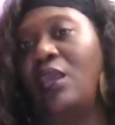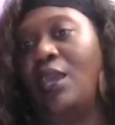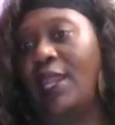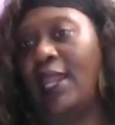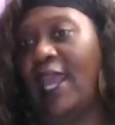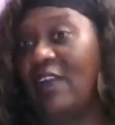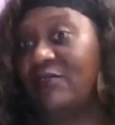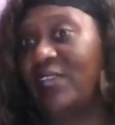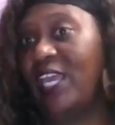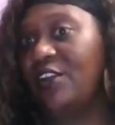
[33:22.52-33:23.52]
and a
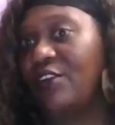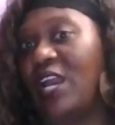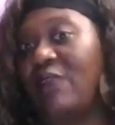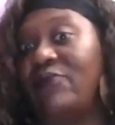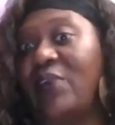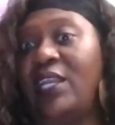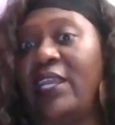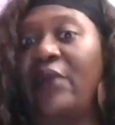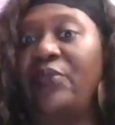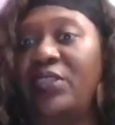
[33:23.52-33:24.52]
half later, I'm finding
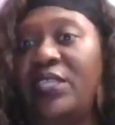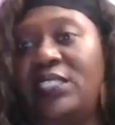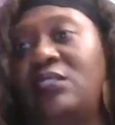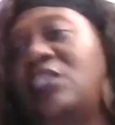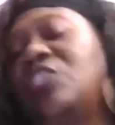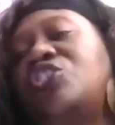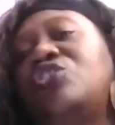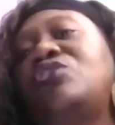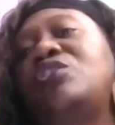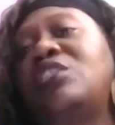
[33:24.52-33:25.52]
out that this is an issue.
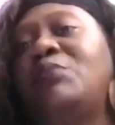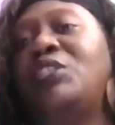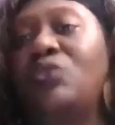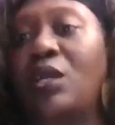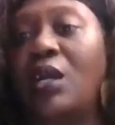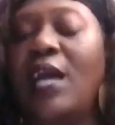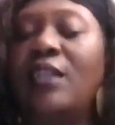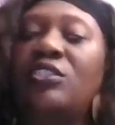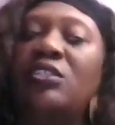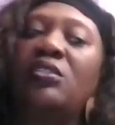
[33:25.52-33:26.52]
She sent me to an
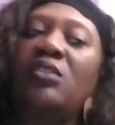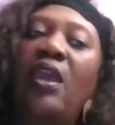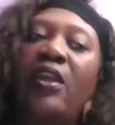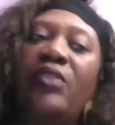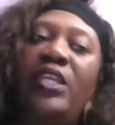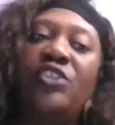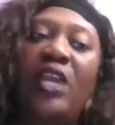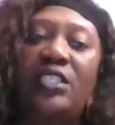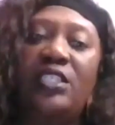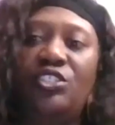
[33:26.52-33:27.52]
oncologist. They tried
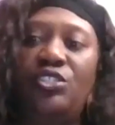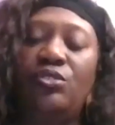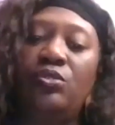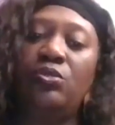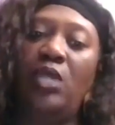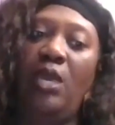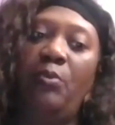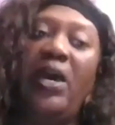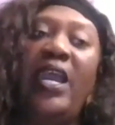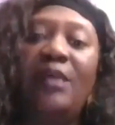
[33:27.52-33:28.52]
to do a
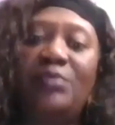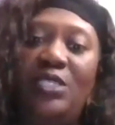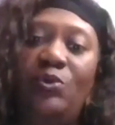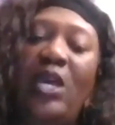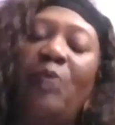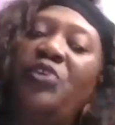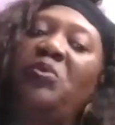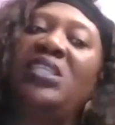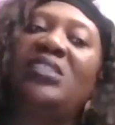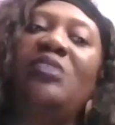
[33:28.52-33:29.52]
biopsy without putting me
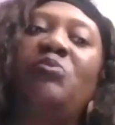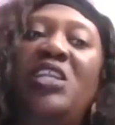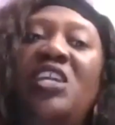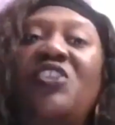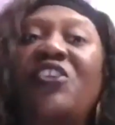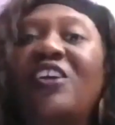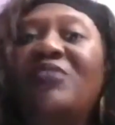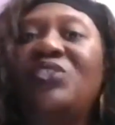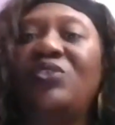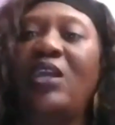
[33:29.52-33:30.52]
to sleep and hit a nerve.
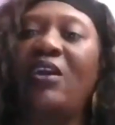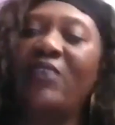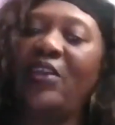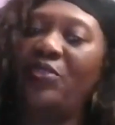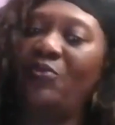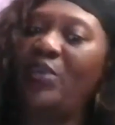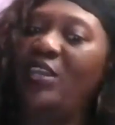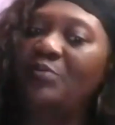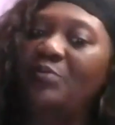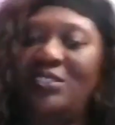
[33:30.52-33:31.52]
So now I've got the
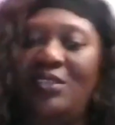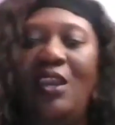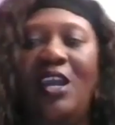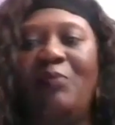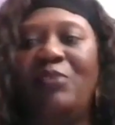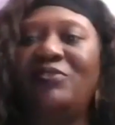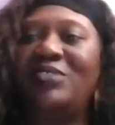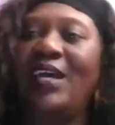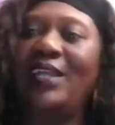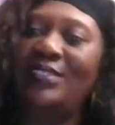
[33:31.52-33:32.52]
ribs on both
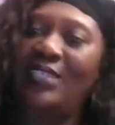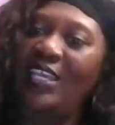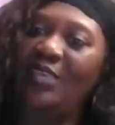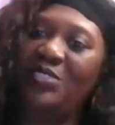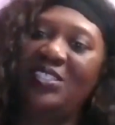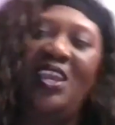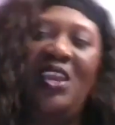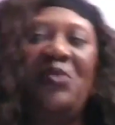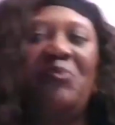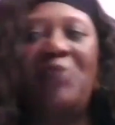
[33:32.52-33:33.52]
sides, the hips,
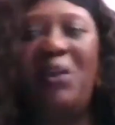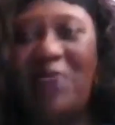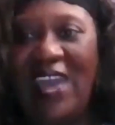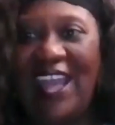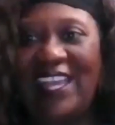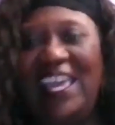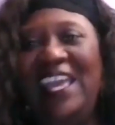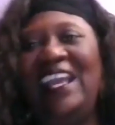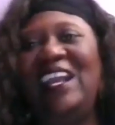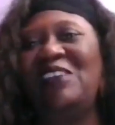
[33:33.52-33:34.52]
my back,
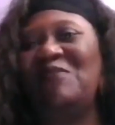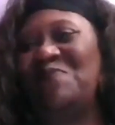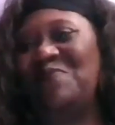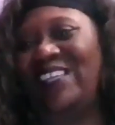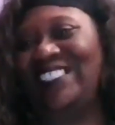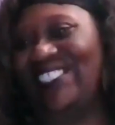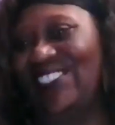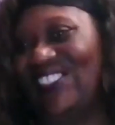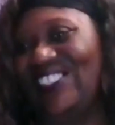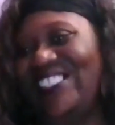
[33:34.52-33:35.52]
my
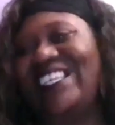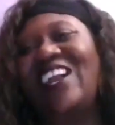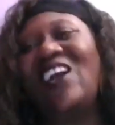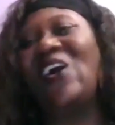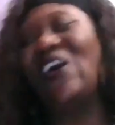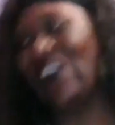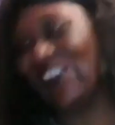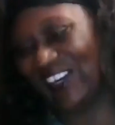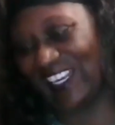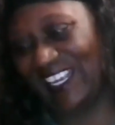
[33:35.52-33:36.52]
shoulders, all
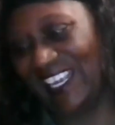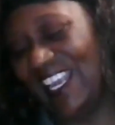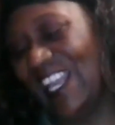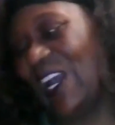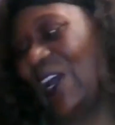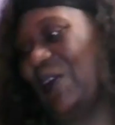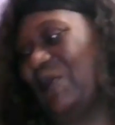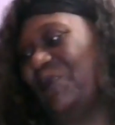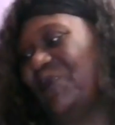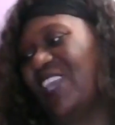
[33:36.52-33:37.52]
hurting.
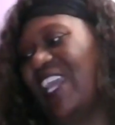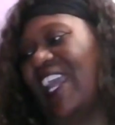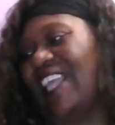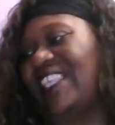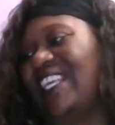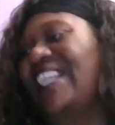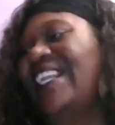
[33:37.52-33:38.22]
And then